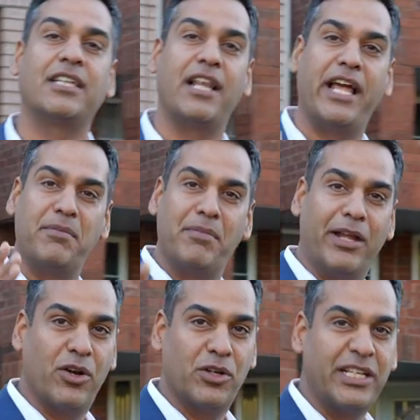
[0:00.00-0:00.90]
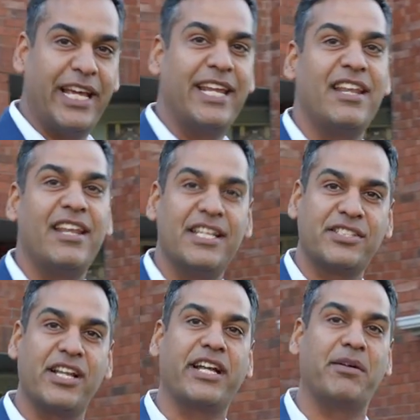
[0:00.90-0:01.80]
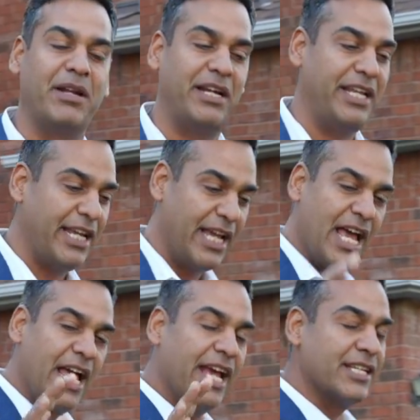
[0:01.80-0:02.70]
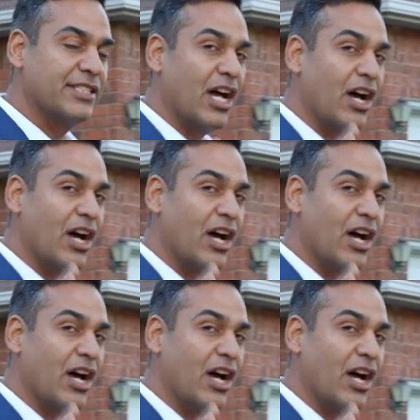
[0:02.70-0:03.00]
Glen Meadows in Lisgar community is a